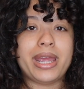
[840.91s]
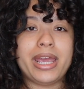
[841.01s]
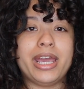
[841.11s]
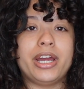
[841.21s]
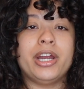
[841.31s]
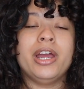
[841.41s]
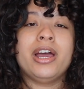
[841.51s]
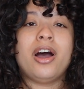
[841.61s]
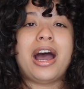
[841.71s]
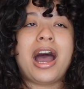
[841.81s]
hair.
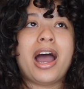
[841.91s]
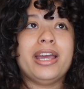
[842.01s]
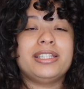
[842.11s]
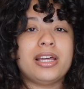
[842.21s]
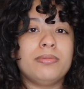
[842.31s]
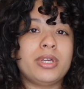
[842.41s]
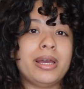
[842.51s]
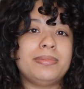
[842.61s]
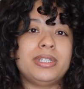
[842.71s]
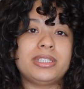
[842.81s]
I
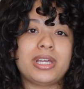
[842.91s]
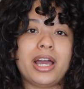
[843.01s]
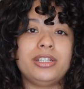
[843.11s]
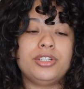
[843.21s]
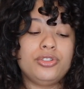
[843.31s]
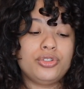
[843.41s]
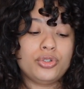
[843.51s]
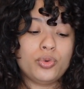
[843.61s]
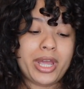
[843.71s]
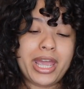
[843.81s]
sometimes decide to
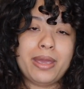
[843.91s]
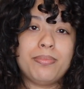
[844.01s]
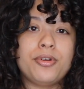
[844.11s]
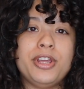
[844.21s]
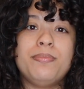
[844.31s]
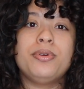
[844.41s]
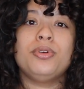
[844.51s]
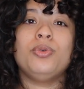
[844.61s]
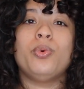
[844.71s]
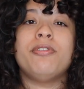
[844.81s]
do a
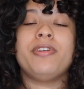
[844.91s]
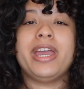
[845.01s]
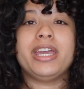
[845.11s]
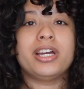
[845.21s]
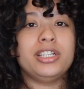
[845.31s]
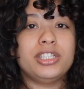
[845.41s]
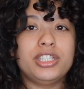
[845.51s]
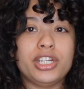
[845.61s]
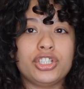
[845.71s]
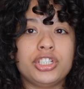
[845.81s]
pre-poo with a
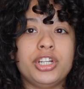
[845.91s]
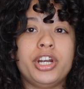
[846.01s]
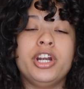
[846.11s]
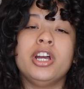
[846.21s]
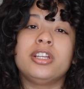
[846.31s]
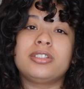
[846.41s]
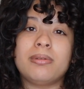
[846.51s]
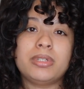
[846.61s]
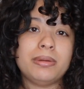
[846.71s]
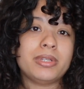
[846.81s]
conditioner.
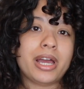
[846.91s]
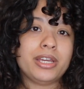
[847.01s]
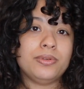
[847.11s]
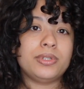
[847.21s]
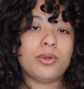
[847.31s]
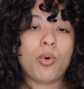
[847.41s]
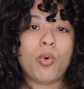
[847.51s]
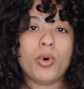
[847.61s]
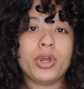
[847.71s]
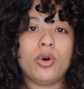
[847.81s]
Sometimes I use an
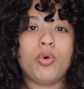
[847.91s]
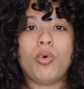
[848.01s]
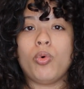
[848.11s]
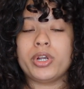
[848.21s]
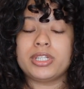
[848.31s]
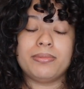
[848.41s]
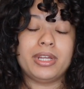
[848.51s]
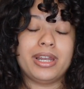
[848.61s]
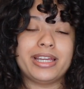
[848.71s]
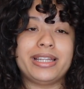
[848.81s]
oil or
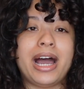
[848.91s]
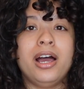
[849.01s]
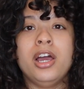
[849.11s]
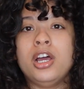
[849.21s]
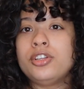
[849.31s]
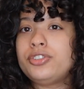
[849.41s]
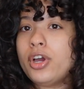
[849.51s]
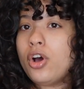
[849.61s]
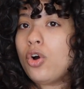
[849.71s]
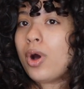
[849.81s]
something like that.
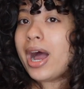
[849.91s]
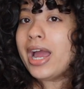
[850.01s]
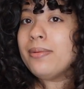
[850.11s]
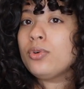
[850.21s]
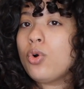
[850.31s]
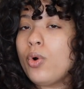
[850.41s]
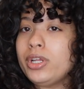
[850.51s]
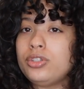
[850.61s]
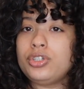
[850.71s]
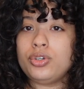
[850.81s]
So I'm
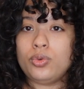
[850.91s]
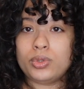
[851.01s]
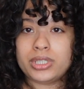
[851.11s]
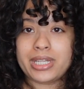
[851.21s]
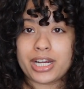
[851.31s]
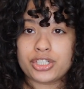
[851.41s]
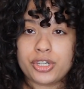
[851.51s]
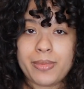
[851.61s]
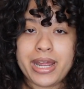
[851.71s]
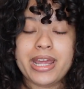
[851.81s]
going to
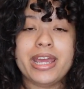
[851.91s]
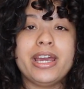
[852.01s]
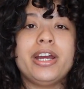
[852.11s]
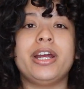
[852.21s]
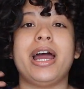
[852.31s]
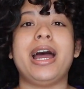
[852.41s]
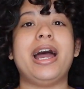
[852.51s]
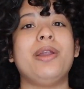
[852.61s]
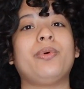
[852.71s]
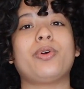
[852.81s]
section my hair
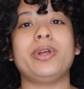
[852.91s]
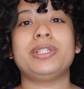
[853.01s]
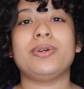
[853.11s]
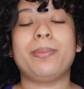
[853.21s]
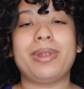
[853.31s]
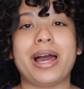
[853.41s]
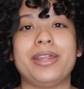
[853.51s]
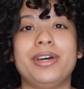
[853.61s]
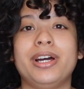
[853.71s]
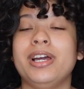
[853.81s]
and we're going to apply
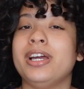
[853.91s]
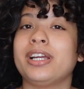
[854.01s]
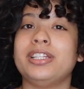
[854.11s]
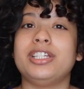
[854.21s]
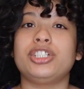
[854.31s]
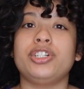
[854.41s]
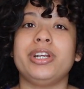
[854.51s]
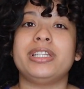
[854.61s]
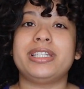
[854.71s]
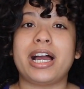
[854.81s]
the conditioner
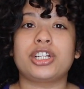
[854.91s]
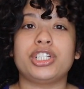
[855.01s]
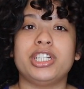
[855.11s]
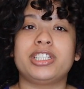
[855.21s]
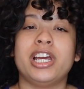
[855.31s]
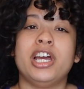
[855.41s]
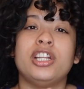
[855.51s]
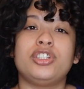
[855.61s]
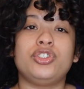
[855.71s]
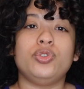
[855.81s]
in sections
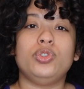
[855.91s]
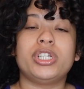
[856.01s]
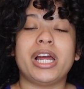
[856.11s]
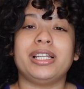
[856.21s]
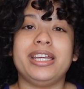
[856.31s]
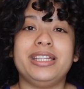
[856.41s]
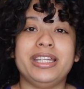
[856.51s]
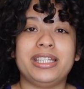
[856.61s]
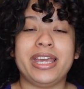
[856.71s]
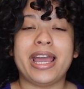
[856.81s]
to gently
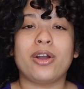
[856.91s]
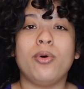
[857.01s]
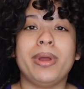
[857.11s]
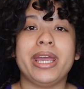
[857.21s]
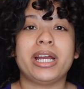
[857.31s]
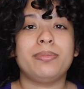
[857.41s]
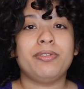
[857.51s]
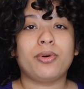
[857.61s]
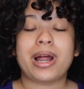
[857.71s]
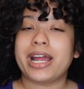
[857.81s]
detangle my hair
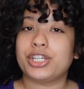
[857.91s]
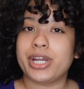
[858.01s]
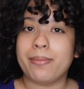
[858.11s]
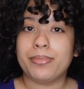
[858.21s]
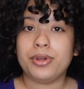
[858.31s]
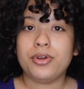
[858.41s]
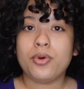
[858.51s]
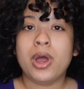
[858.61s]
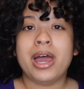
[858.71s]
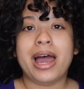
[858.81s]
before I
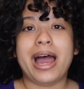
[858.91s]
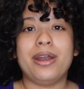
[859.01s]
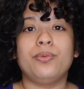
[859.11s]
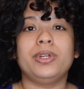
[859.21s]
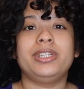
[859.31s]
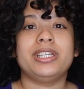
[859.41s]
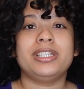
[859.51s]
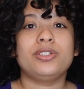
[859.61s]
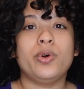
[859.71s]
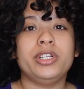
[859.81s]
shampoo. And what this
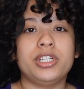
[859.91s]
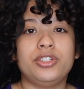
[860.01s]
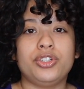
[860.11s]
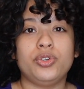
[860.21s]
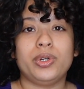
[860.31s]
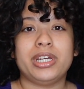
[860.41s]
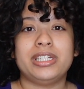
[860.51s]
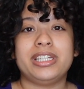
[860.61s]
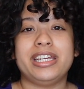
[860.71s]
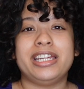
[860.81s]
is going to do
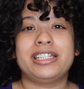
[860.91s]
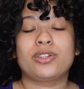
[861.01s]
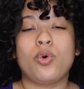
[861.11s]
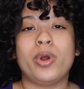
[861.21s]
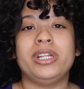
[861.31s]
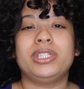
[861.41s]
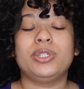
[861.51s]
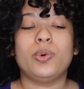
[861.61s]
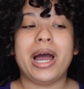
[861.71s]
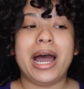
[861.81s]
is it's going
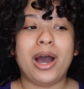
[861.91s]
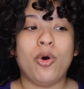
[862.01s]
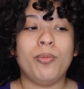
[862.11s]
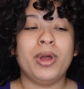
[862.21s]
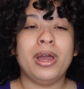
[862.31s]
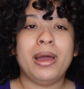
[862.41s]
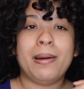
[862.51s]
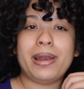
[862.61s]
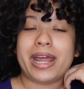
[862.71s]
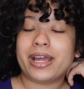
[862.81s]
to help
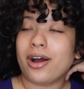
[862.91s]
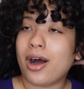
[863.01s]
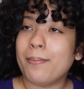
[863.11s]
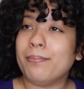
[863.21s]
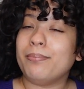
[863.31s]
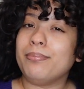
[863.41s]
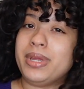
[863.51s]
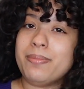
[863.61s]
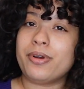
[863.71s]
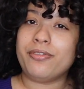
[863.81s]
like
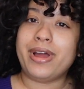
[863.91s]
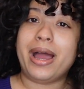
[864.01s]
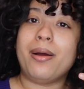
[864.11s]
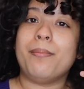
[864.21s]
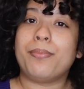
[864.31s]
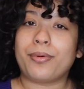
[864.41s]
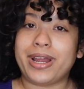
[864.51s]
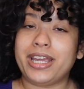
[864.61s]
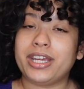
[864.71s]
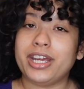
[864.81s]
me prevent
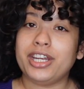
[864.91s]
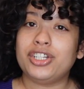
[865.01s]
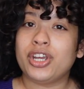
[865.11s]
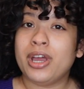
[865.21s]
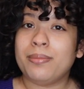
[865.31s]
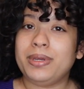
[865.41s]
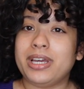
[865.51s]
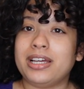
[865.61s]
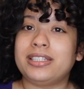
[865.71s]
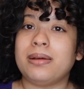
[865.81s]
breakage,
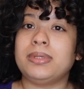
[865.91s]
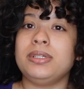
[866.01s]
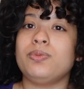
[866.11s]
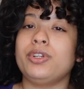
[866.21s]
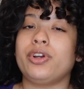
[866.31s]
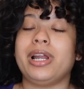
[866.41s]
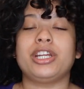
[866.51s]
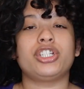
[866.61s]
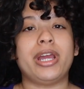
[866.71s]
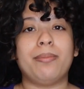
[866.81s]
because sometimes when you're
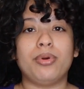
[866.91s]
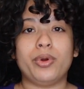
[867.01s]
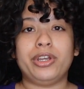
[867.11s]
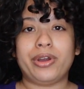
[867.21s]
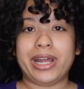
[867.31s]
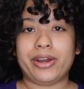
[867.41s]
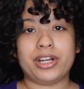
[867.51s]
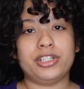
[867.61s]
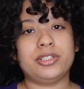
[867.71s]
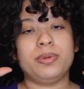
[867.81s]
like shampooing your hair it
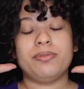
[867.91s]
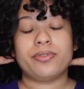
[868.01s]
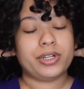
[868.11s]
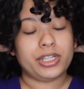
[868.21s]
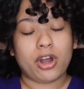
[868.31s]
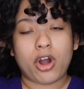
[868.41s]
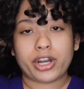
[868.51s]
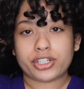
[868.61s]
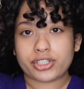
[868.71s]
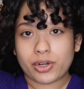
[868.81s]
can just be really
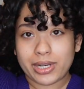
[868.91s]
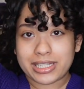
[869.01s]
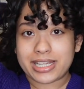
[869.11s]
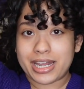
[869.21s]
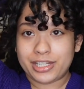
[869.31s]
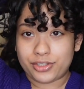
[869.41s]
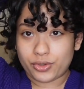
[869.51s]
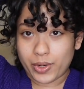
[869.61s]
harsh. So let's get into